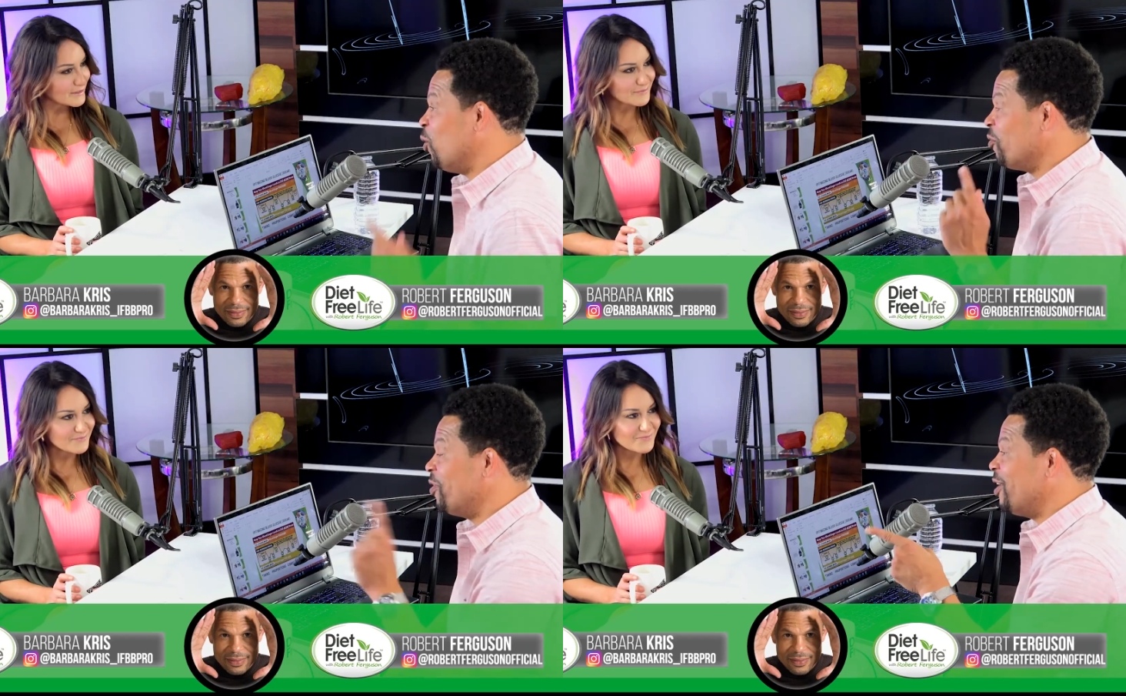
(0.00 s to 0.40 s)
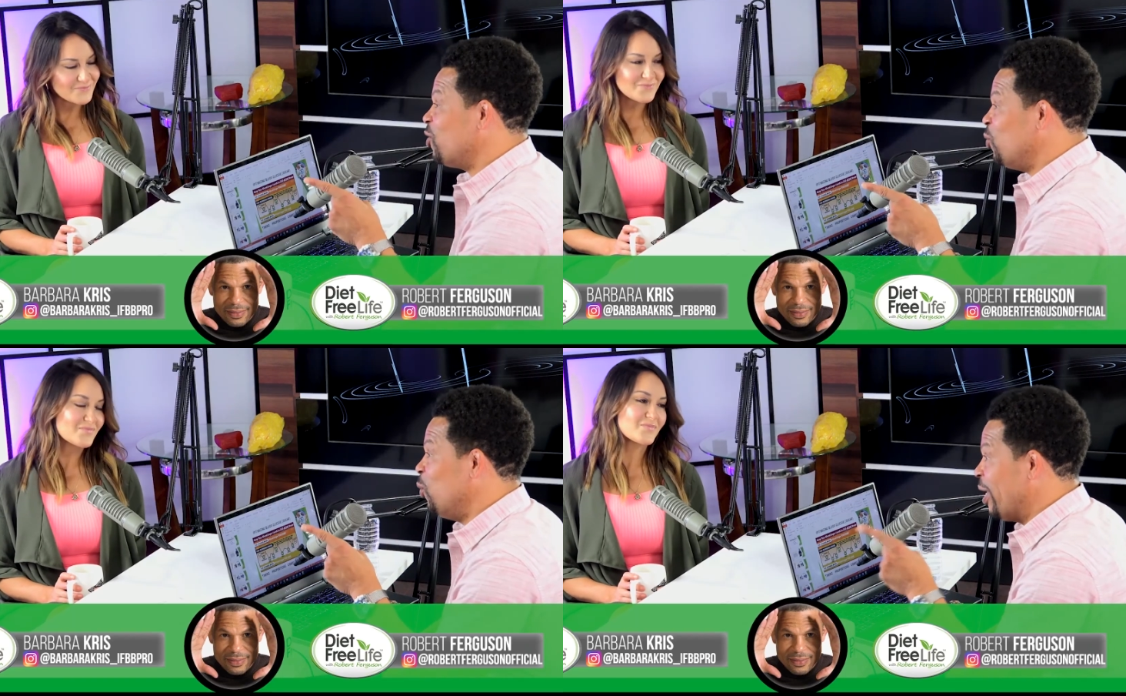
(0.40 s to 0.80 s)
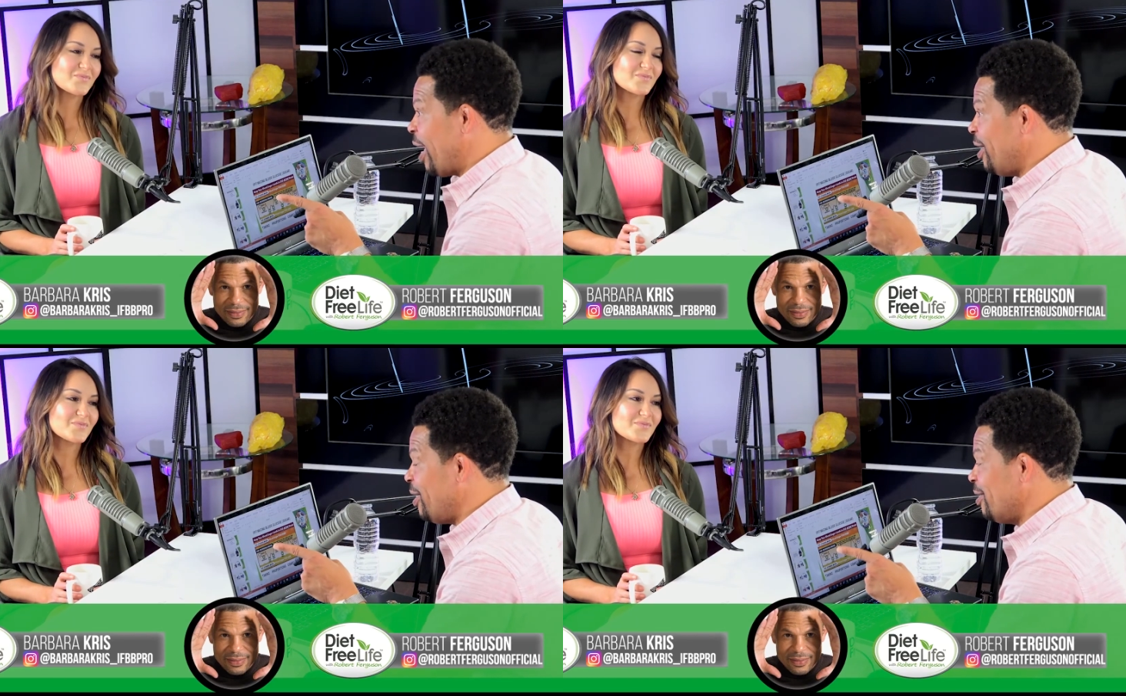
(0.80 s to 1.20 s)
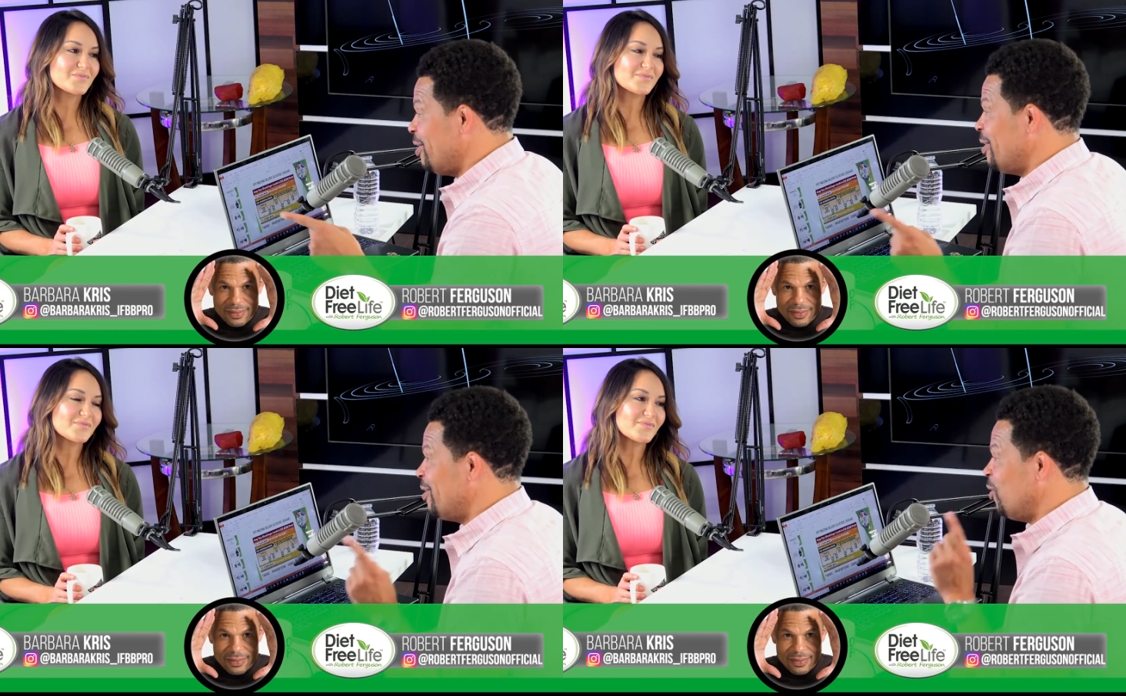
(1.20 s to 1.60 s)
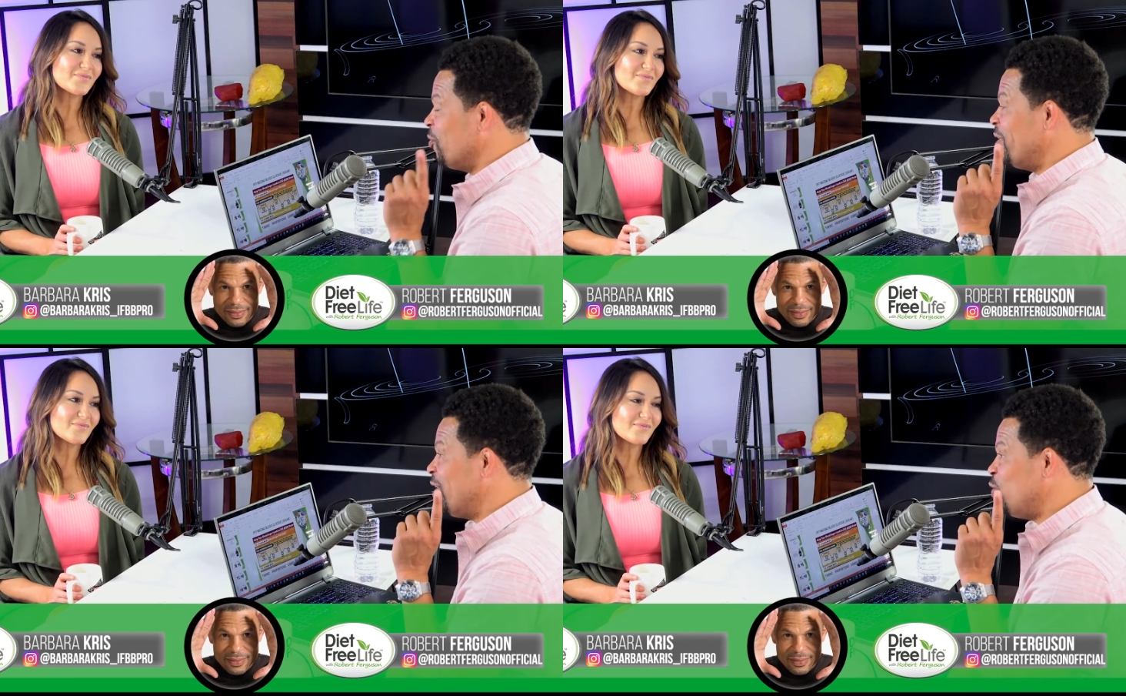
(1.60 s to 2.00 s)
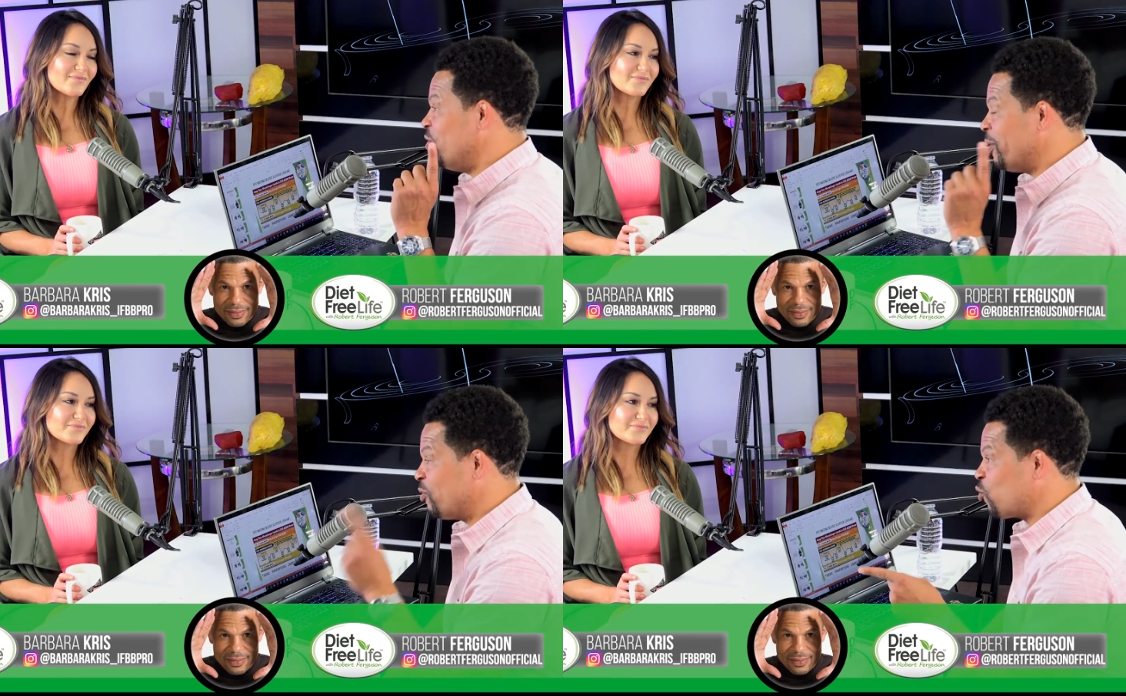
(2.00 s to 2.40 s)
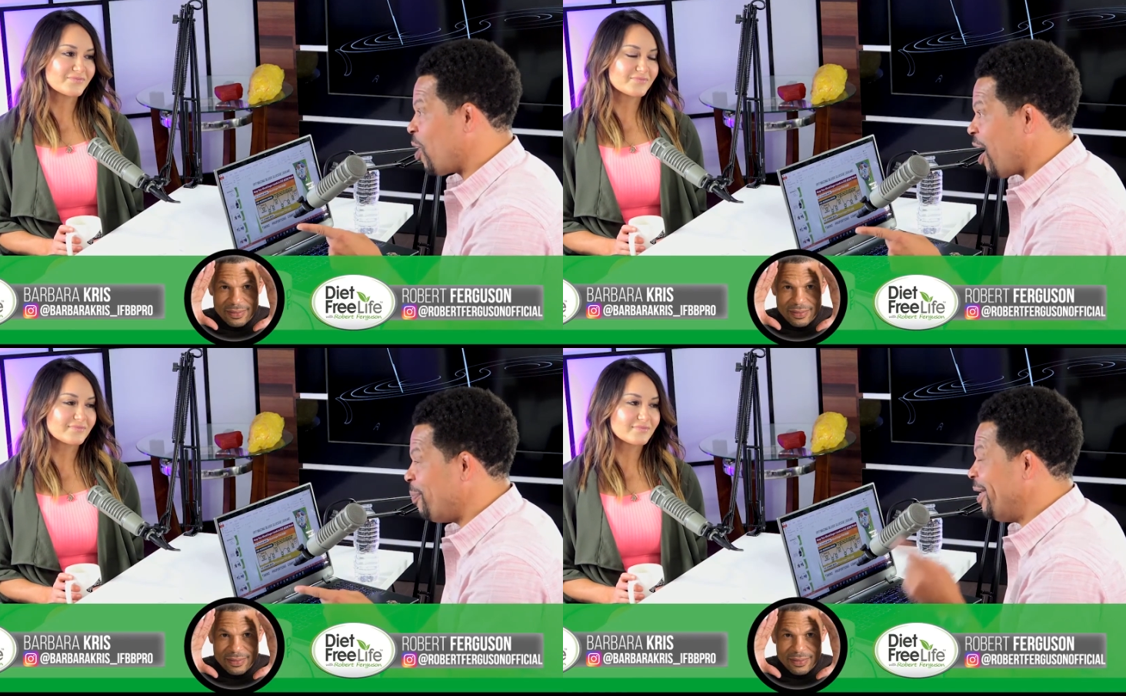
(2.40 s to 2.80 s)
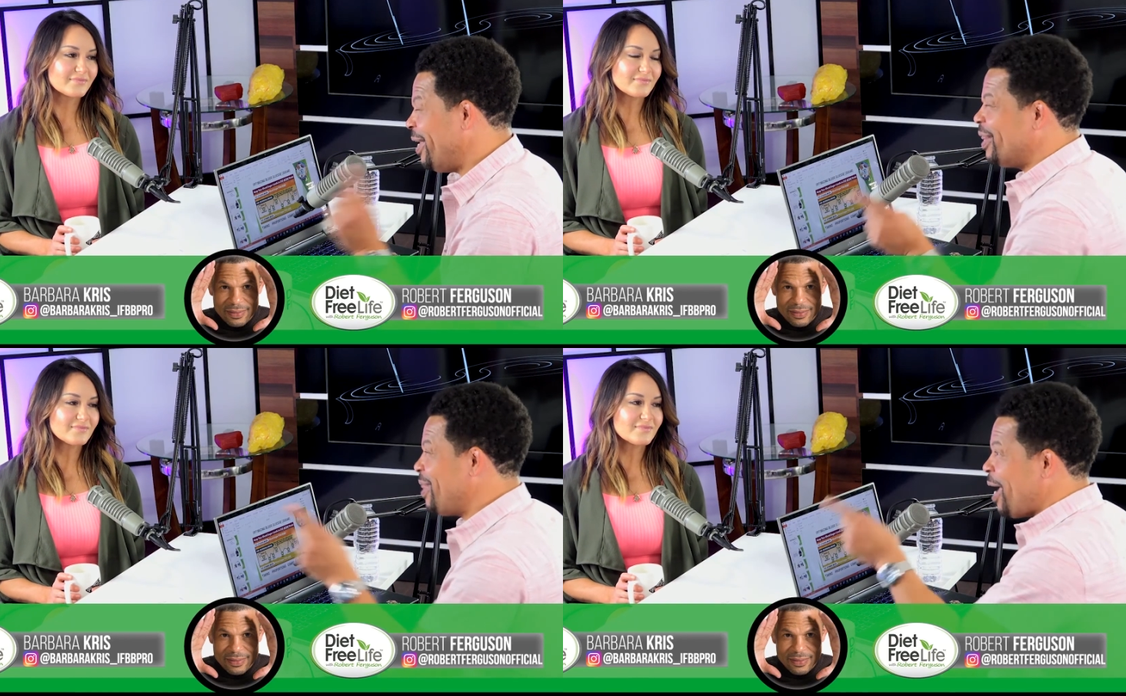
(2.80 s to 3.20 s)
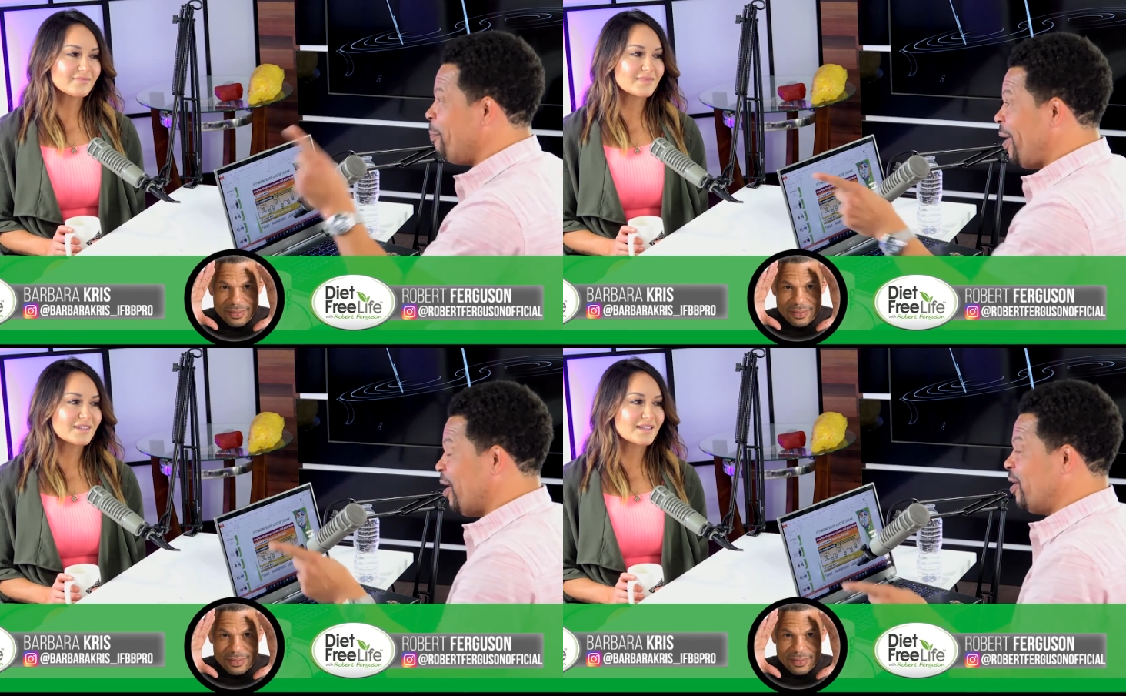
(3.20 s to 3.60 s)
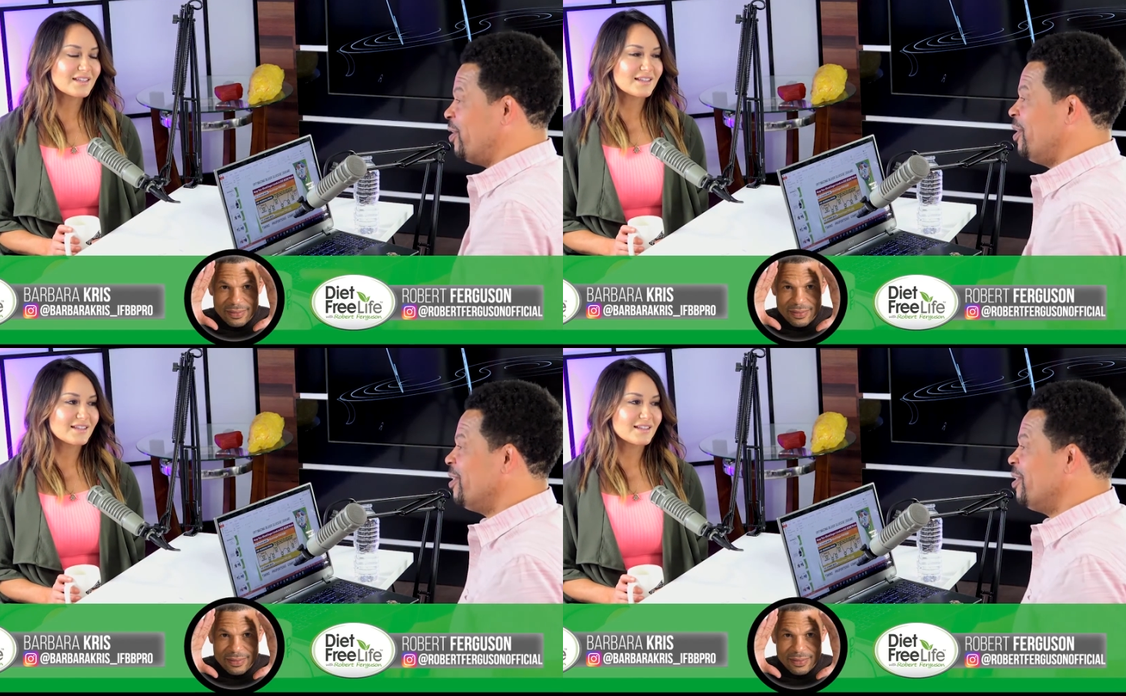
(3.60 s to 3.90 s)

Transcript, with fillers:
Speaker 1: don't forget to like. Don't forget to subscribe and hit that bell.